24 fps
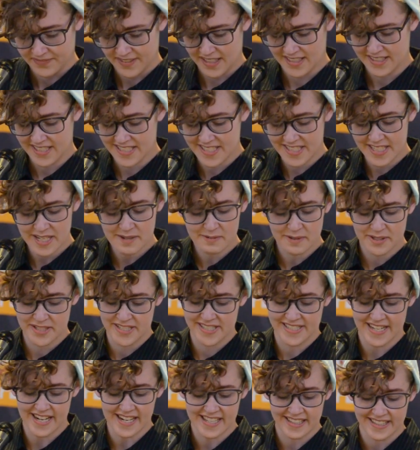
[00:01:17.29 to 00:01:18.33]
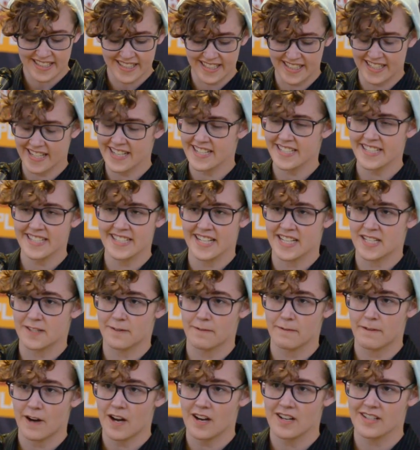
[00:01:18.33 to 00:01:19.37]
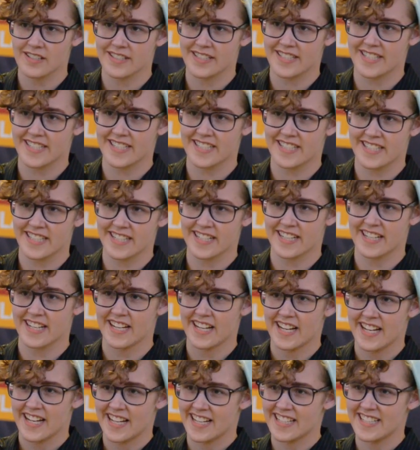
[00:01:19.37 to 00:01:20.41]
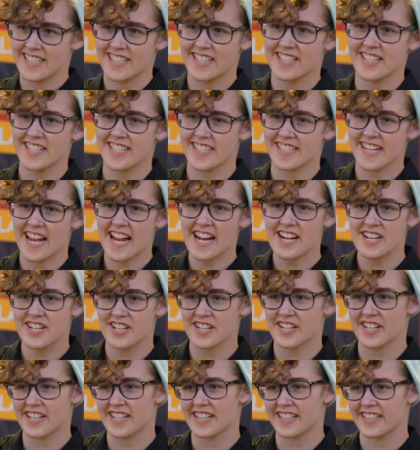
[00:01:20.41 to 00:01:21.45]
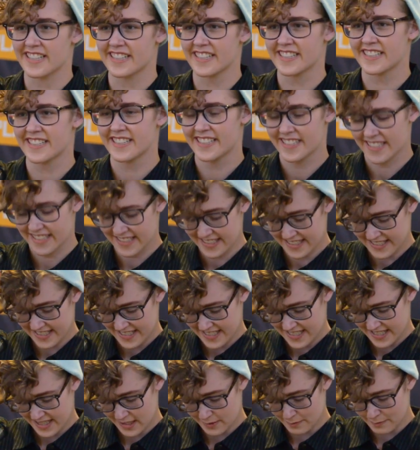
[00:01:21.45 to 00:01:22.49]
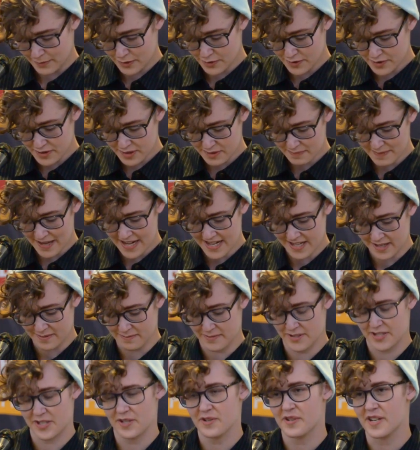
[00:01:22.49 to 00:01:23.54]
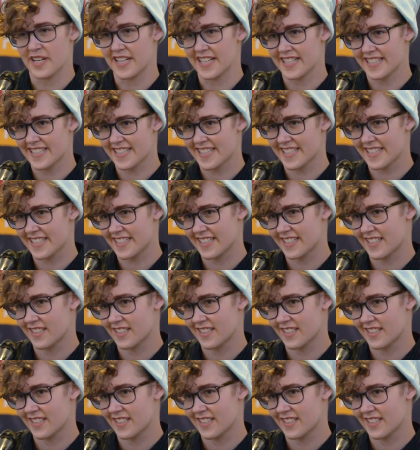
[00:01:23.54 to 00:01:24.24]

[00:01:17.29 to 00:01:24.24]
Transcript: The sea will state that it isn't his fault, it's just nature. The moon made him do it.